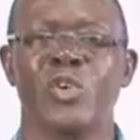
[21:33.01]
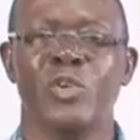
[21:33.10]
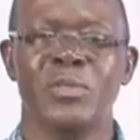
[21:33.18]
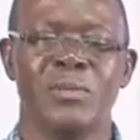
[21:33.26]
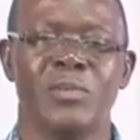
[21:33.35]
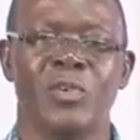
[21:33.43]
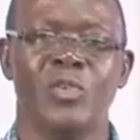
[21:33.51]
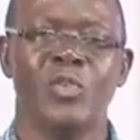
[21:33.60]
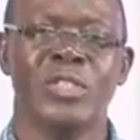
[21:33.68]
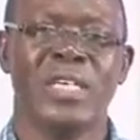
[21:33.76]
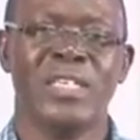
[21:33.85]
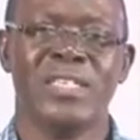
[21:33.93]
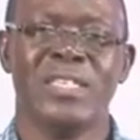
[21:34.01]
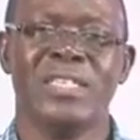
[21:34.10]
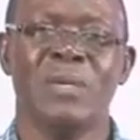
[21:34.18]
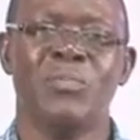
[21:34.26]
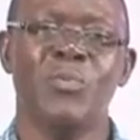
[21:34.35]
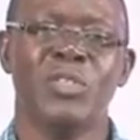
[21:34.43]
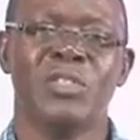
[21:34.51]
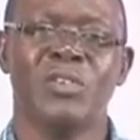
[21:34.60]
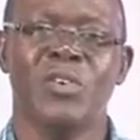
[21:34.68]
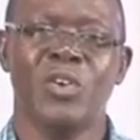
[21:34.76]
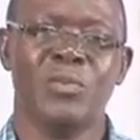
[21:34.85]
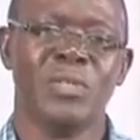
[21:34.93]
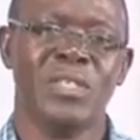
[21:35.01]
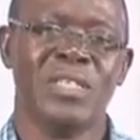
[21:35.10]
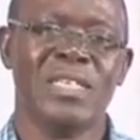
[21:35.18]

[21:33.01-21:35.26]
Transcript: corruption, or those are the things that promote corruption.